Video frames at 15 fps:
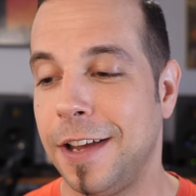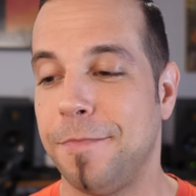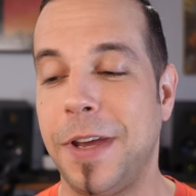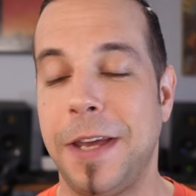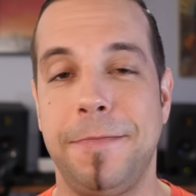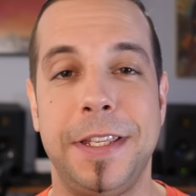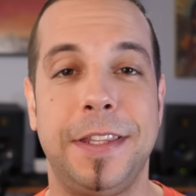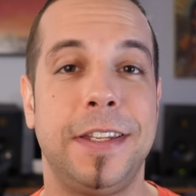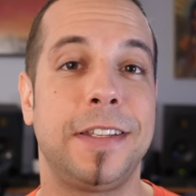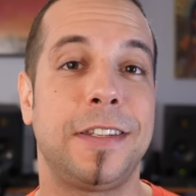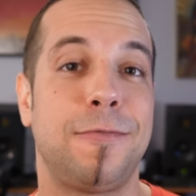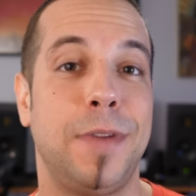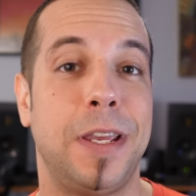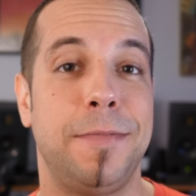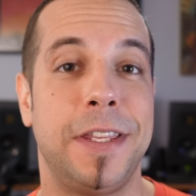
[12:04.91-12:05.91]
Maybe
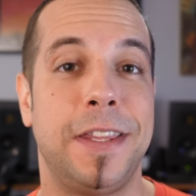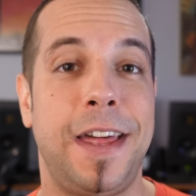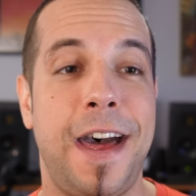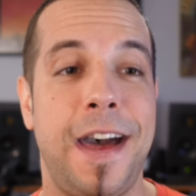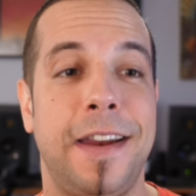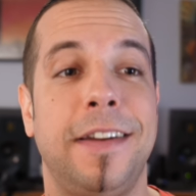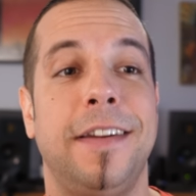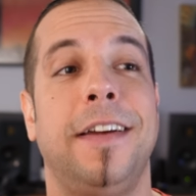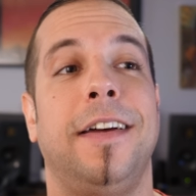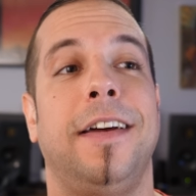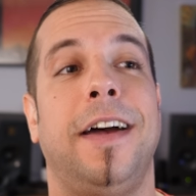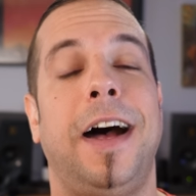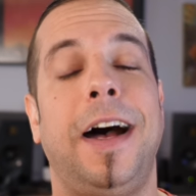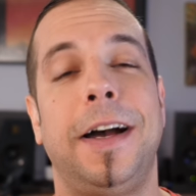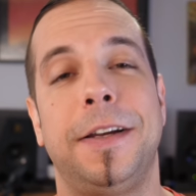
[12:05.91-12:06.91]
this, maybe that,
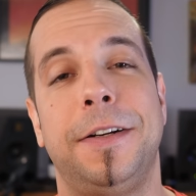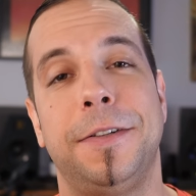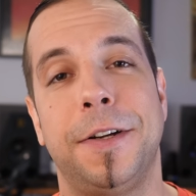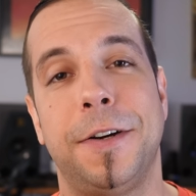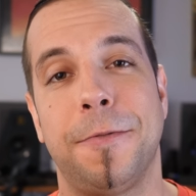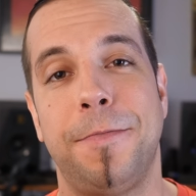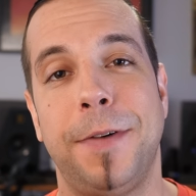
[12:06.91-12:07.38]
I don't know.